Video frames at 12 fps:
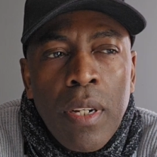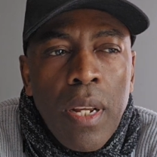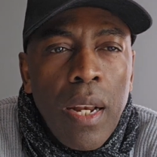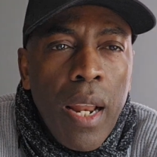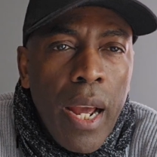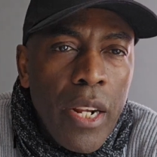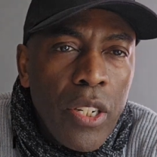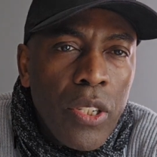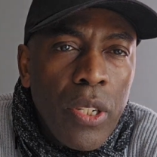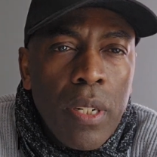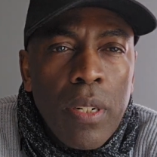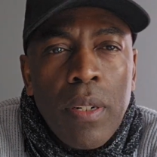
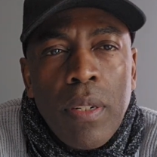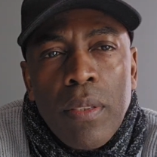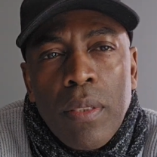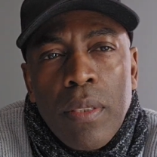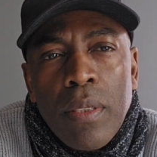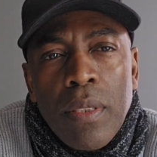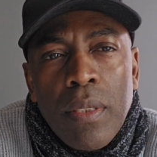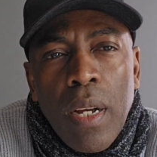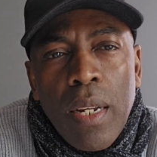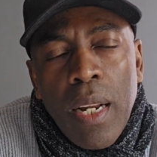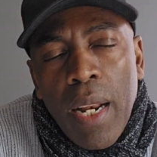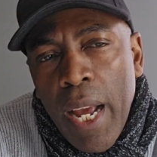Elijah
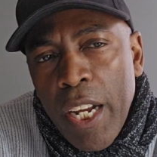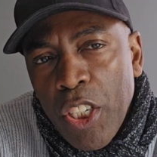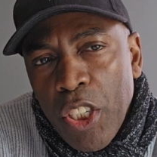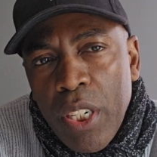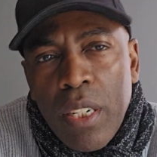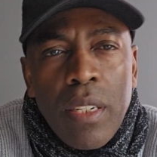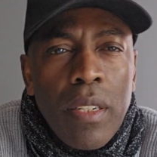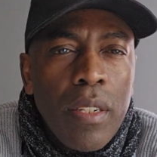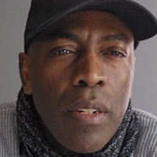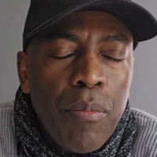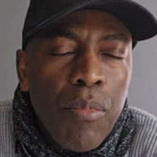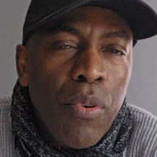and Elisha
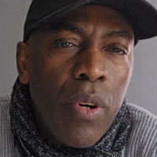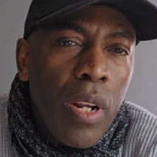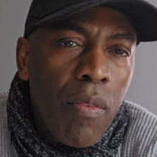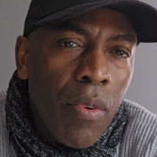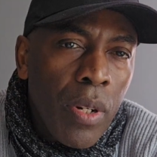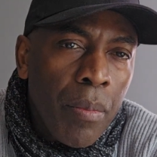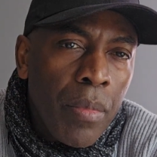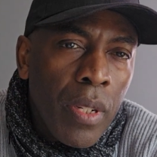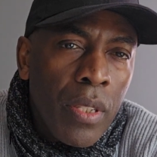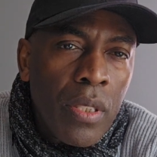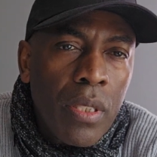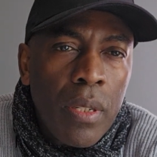pray about
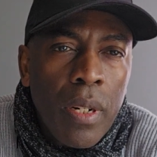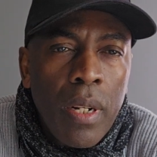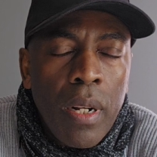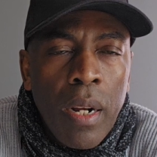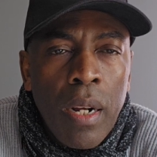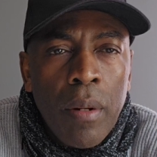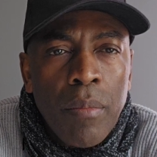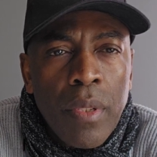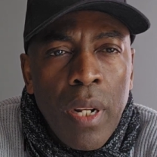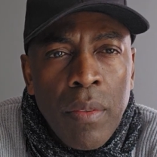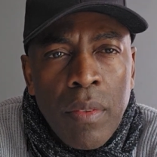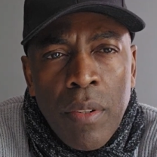this, uh, um,
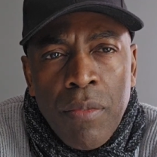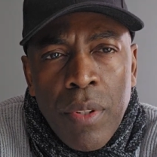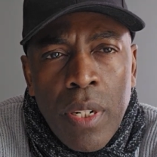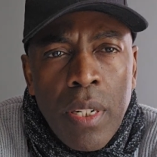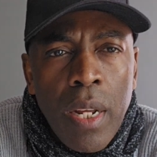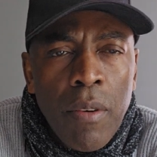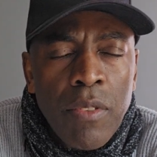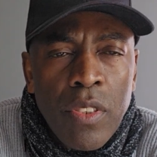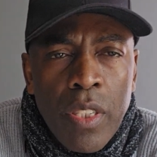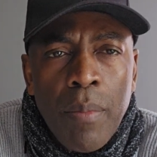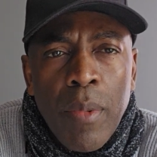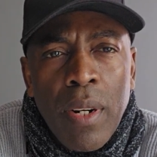different, they have
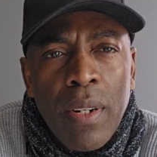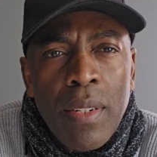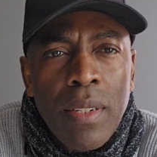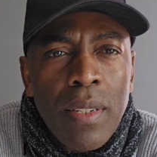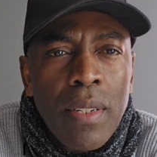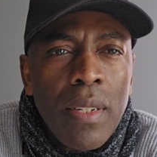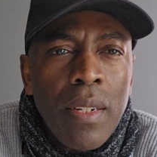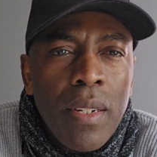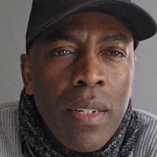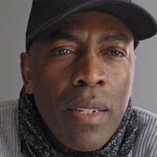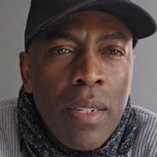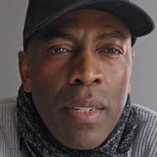similar
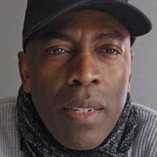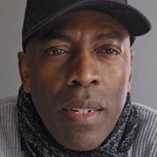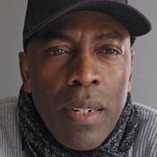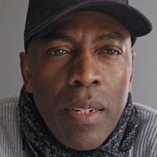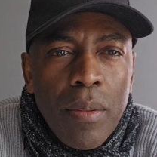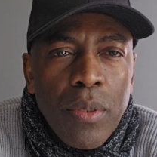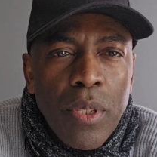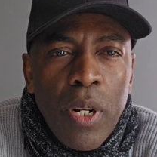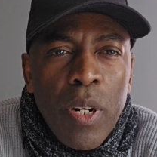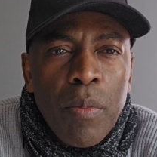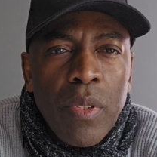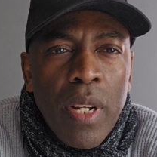uh,
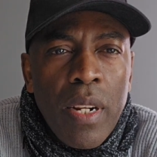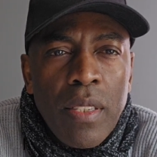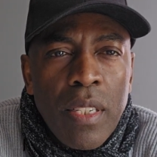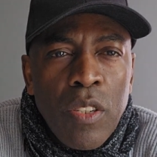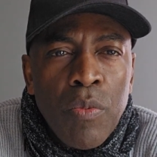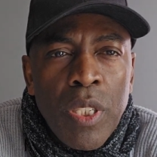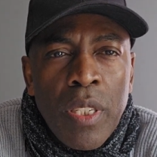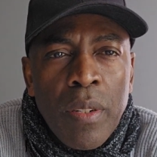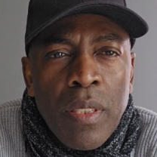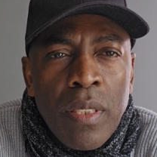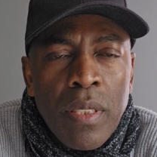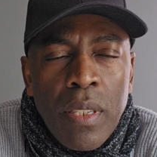circumstances, which
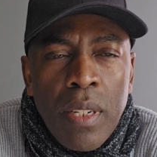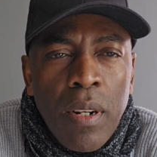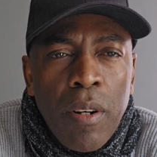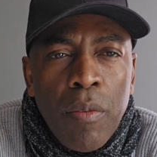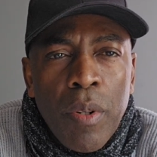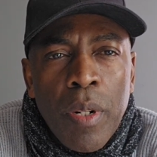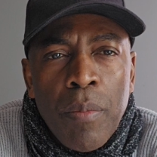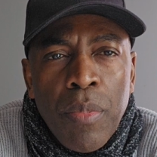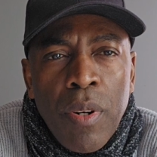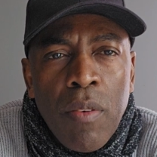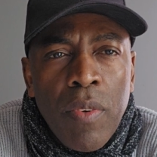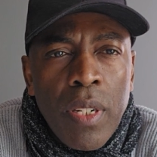is, you know, when
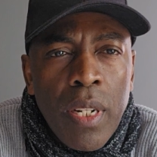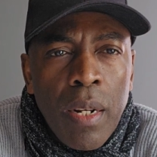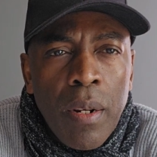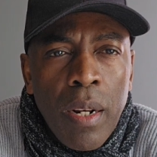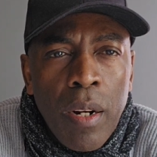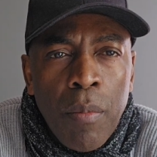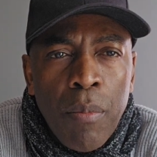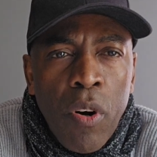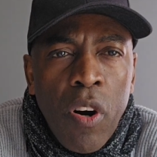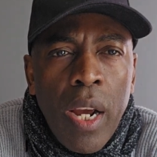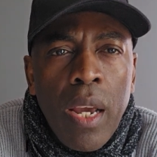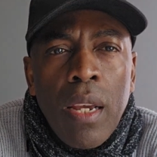prayer of a dead little
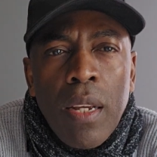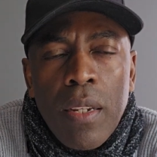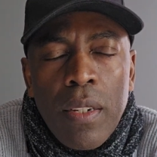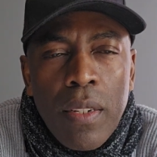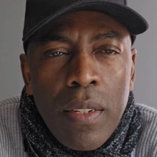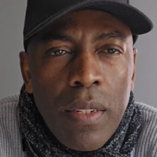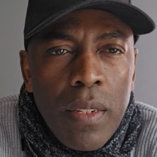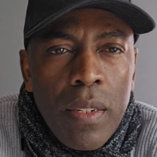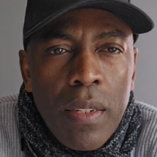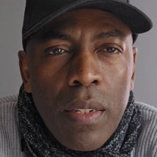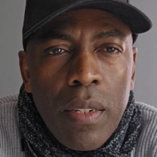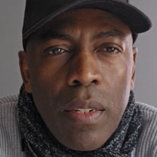boy.
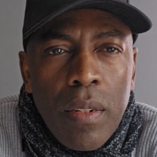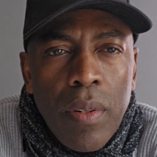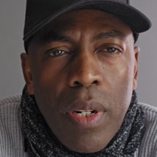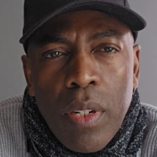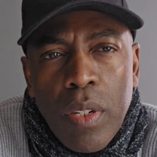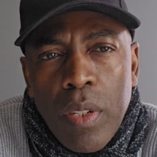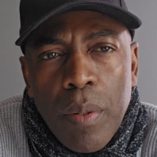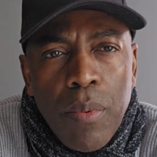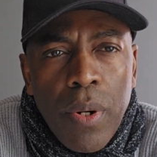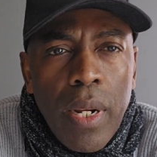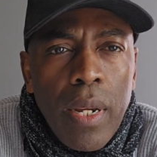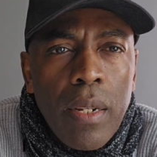What did they
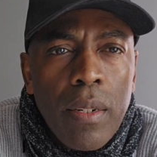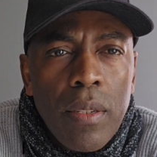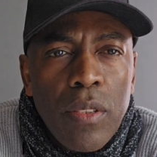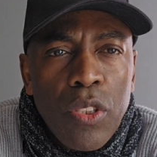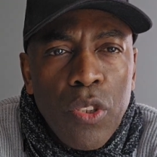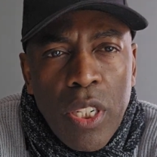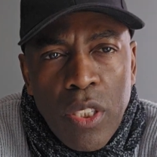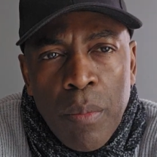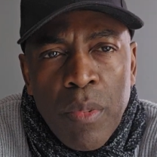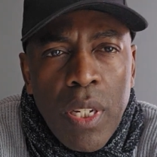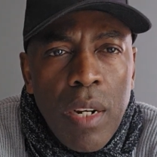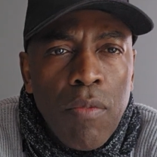pray? Stretch
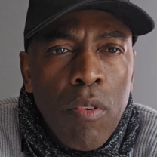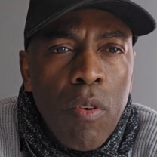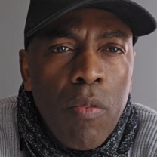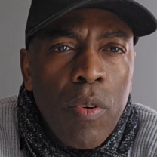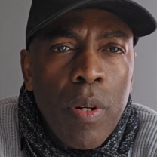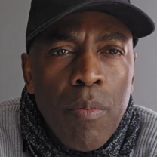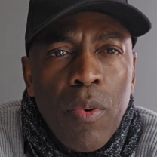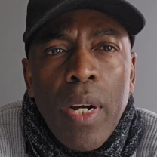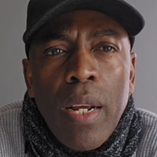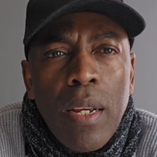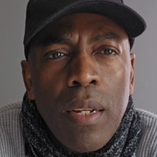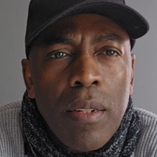himself over and
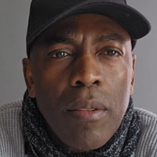pray.